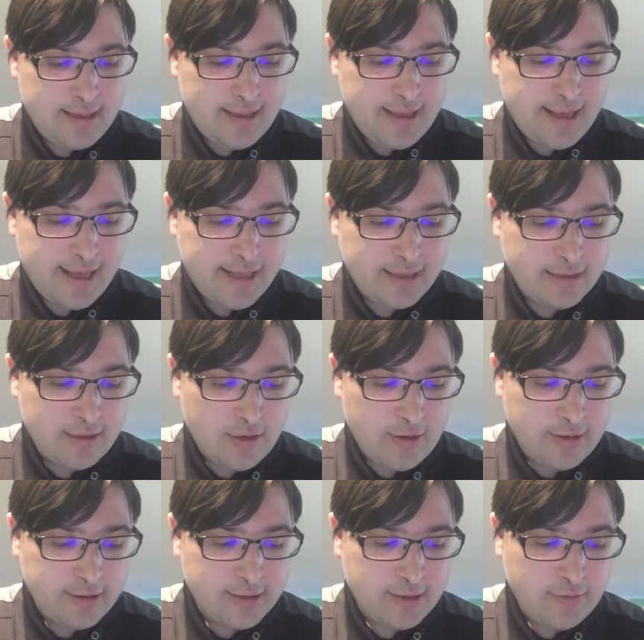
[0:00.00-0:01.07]
has
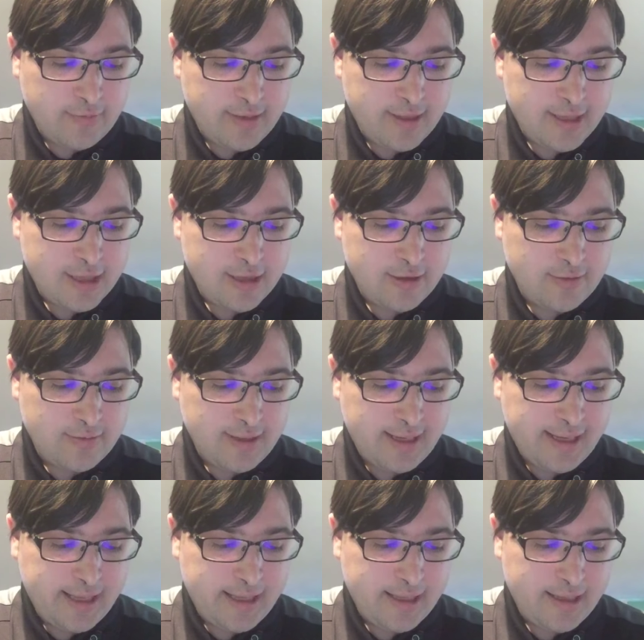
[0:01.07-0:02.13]
also issued
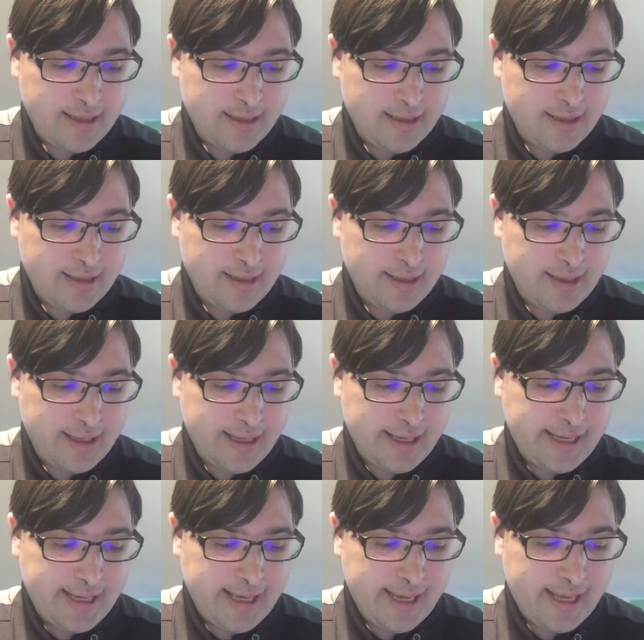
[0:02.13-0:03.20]

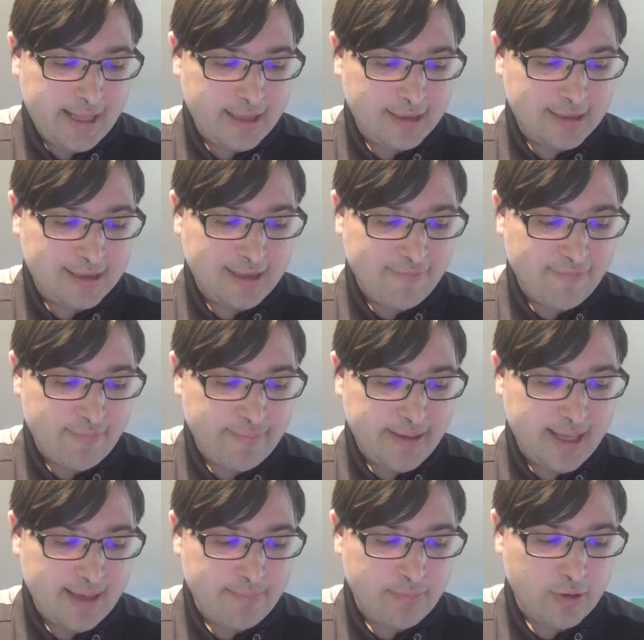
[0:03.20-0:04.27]
a 7
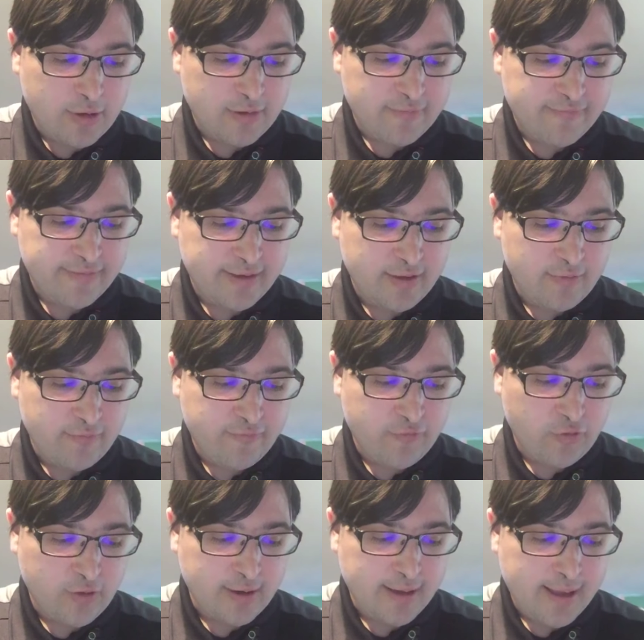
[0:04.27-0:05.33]
p.m. curfew
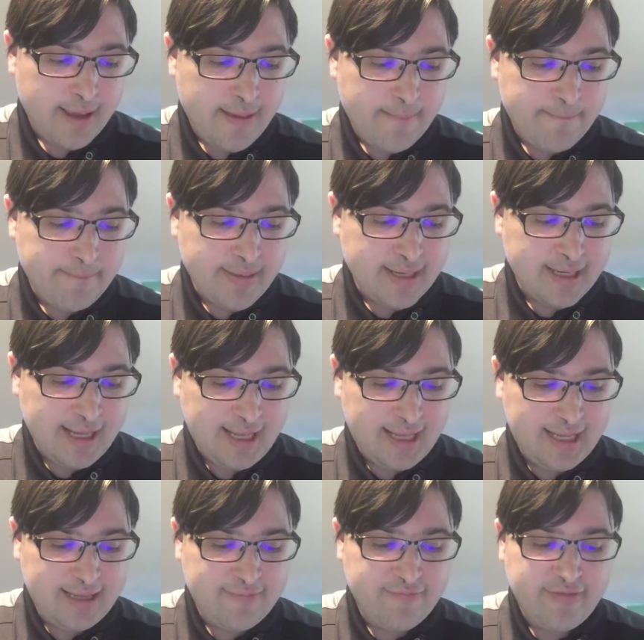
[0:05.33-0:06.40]
for Monday
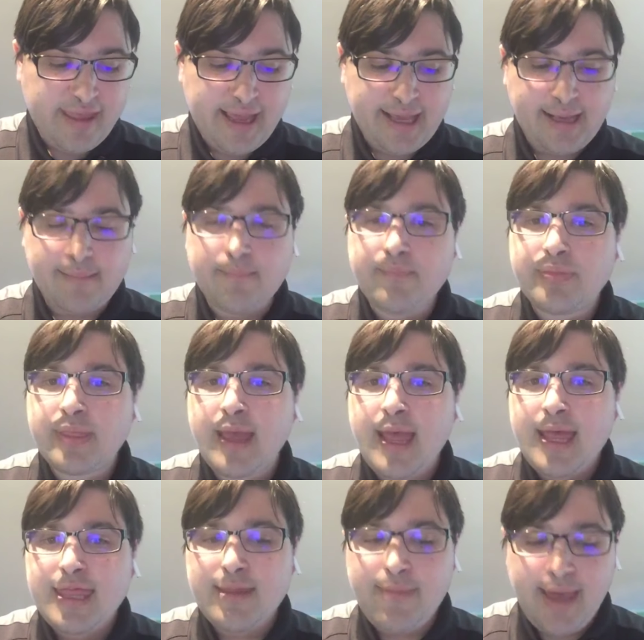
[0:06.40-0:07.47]
evening.
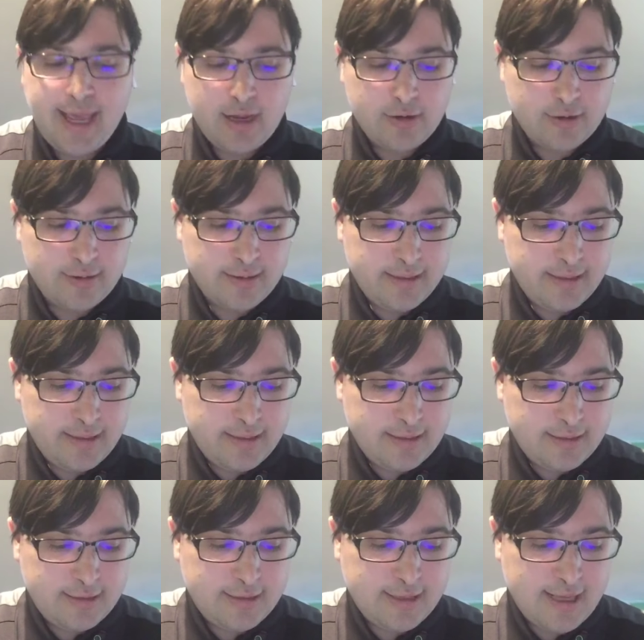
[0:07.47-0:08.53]
The mayor
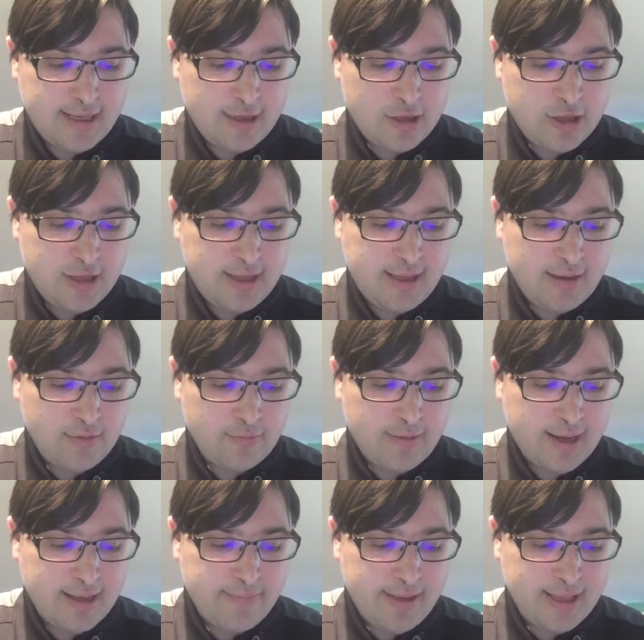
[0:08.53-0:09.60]
said she
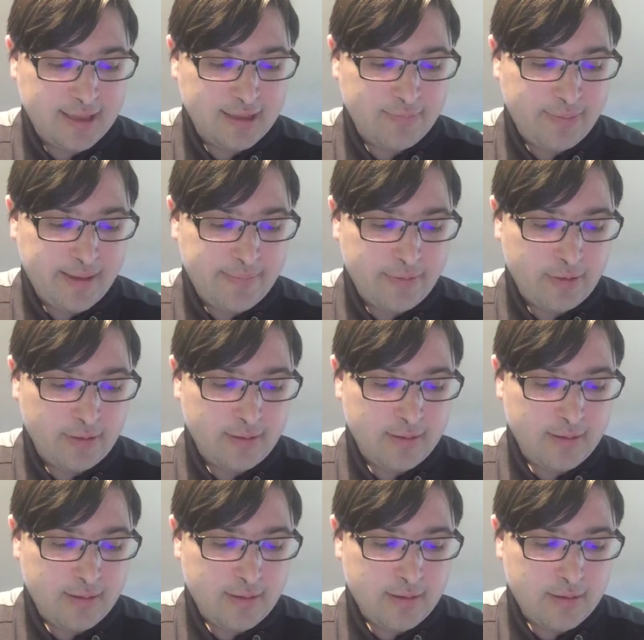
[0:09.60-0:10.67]
recommends people
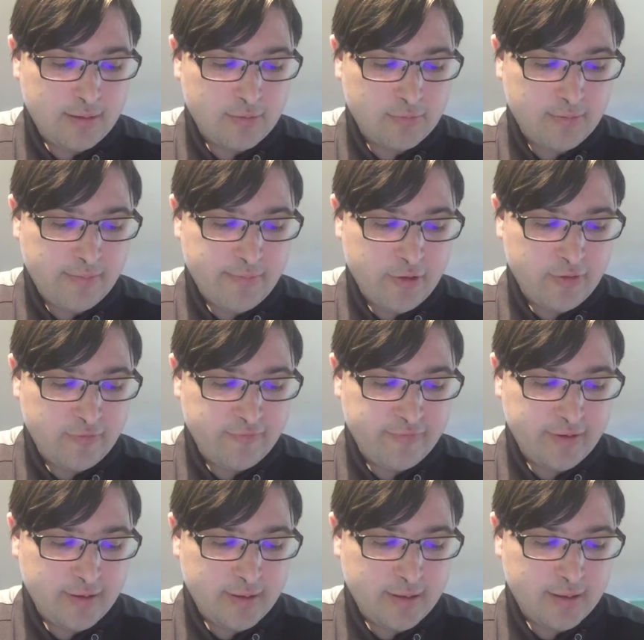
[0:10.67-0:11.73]
remove
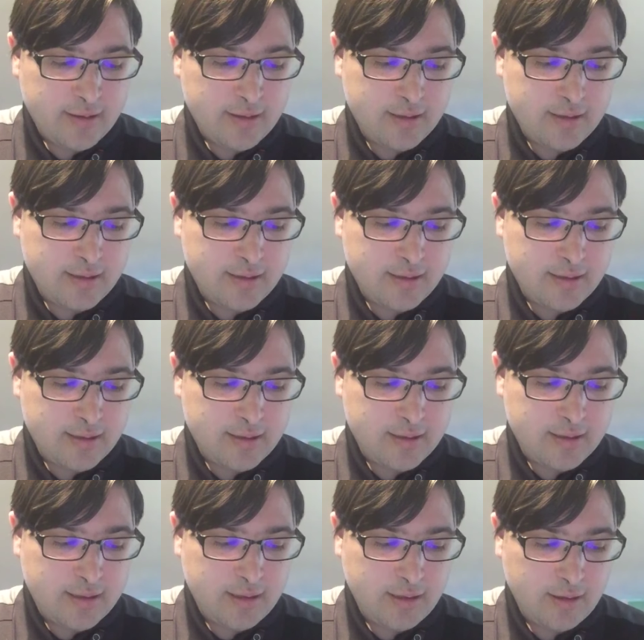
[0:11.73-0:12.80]

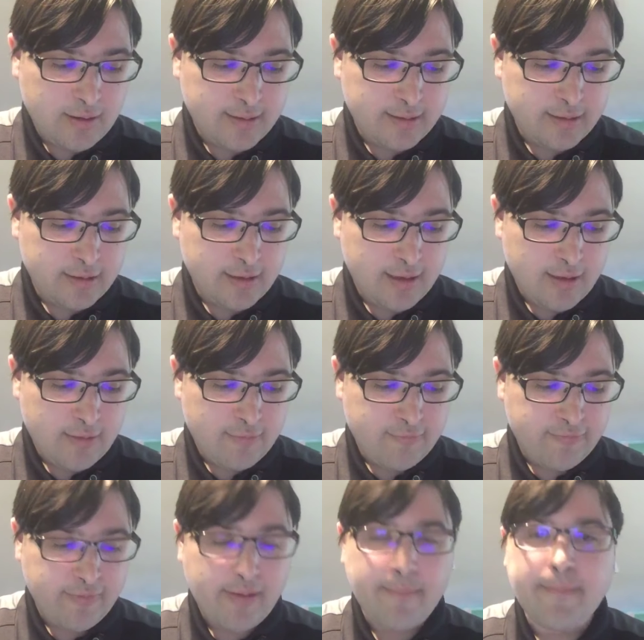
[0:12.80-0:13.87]
cars
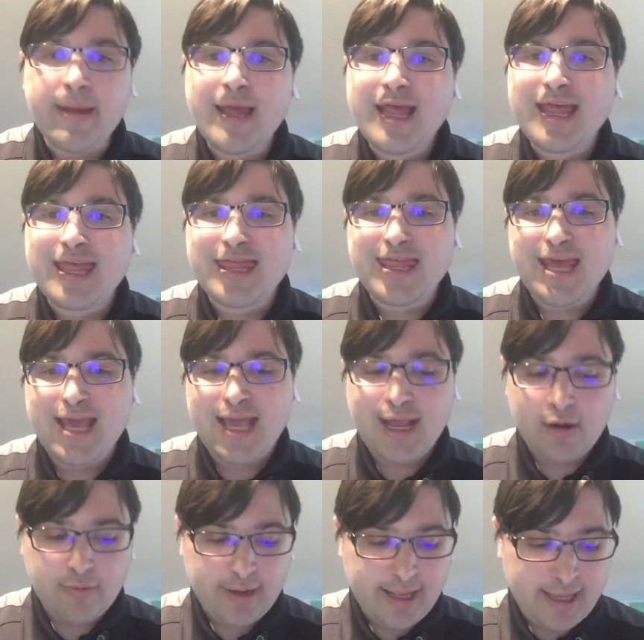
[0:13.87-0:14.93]
from the
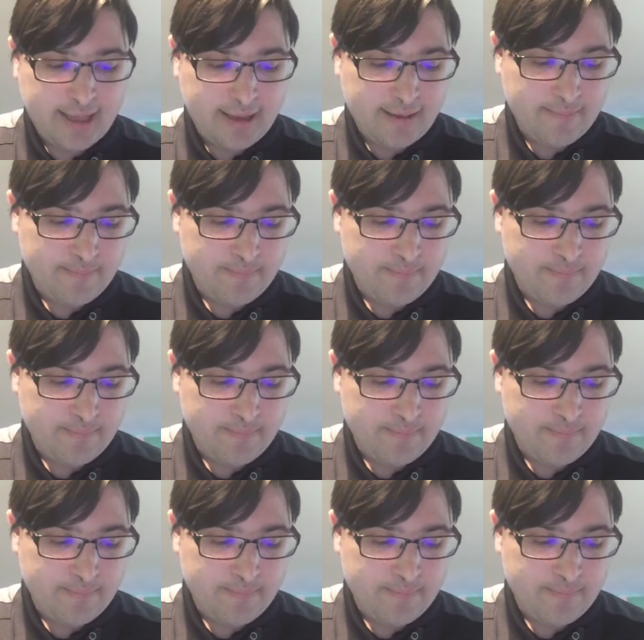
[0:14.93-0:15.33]
area.